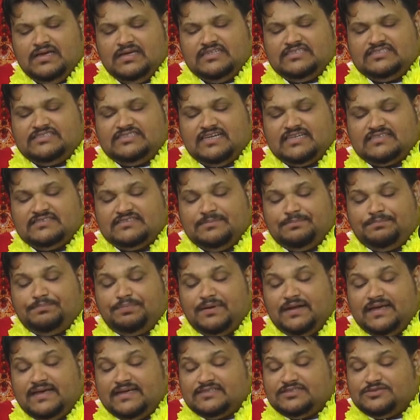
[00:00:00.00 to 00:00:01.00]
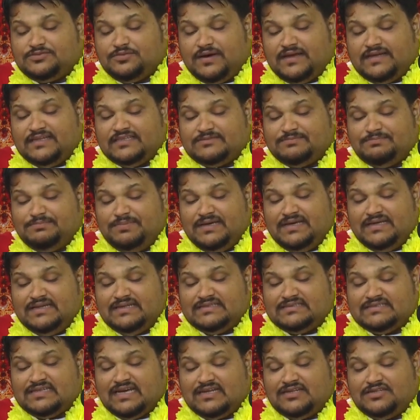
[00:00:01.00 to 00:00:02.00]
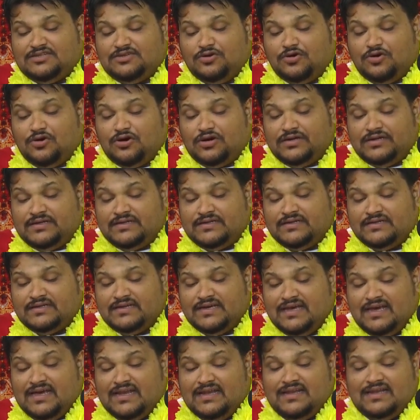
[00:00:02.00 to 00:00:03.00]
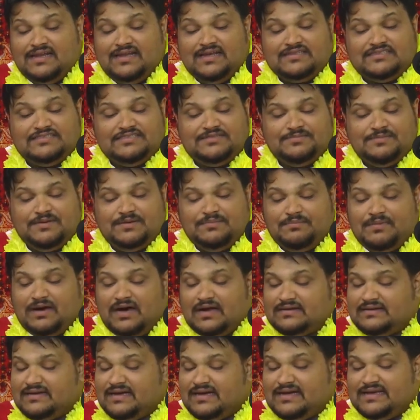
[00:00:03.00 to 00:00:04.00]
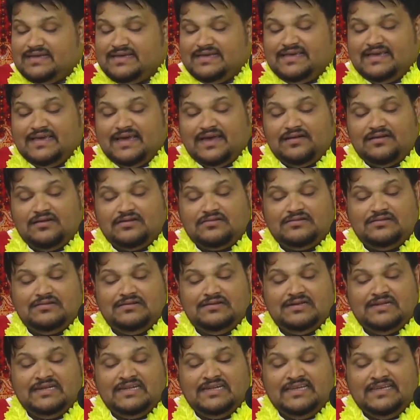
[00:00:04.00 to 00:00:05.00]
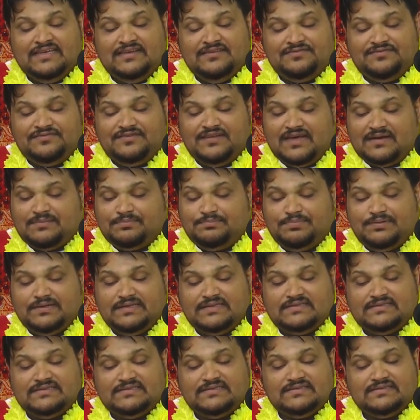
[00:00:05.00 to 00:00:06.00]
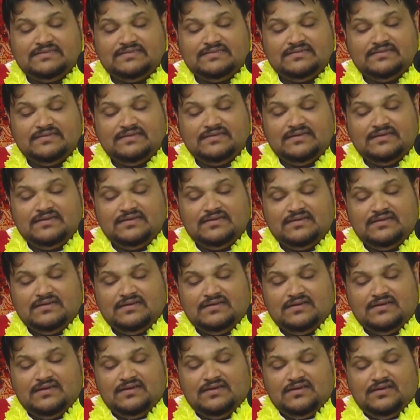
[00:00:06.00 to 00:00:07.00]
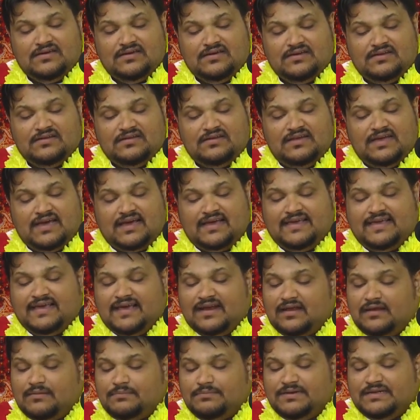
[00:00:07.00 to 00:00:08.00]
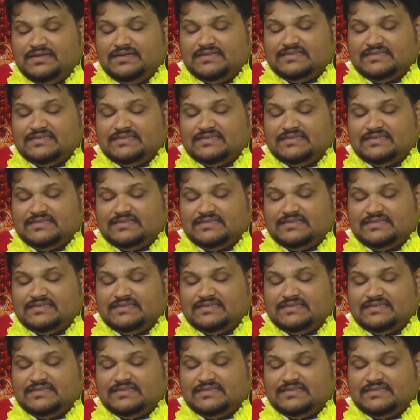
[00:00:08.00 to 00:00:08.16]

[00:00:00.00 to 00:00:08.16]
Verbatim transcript: He says, The place where this bead is adored, Lakshmi Mata cannot leave that place. There cannot be